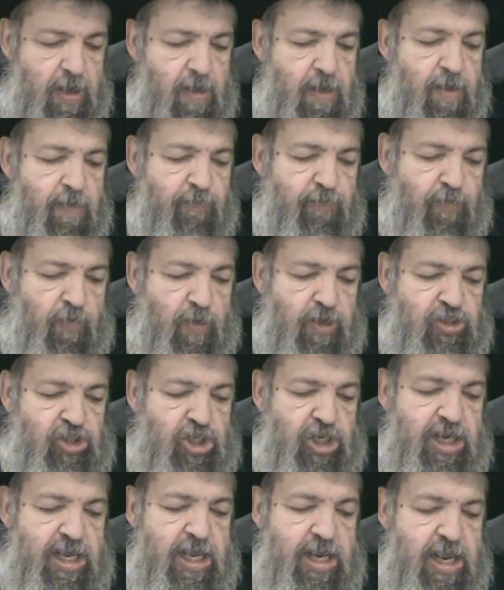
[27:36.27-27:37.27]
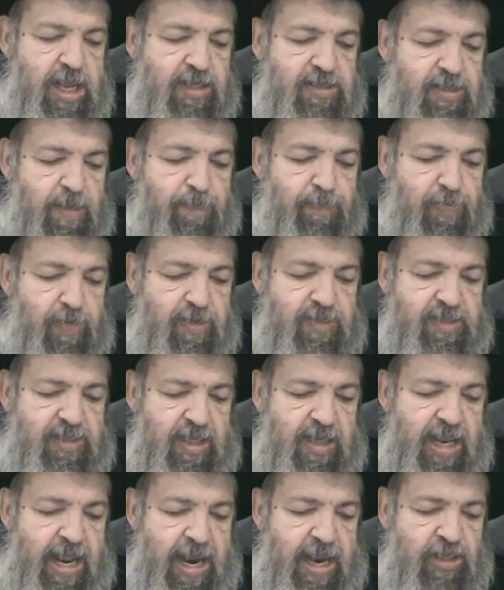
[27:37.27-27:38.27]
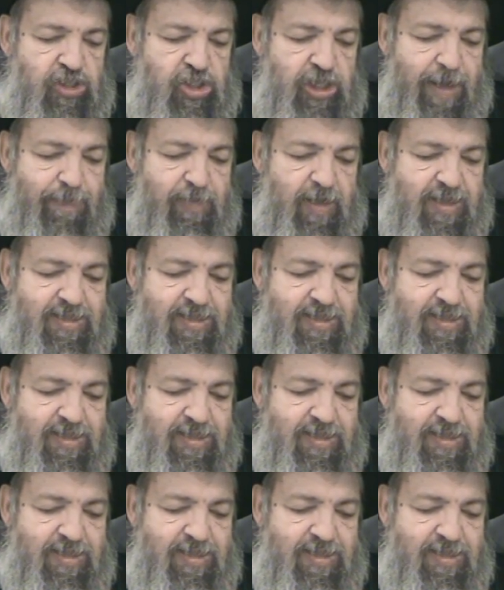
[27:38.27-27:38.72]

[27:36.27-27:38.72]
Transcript: Fortunate is a person that Hashem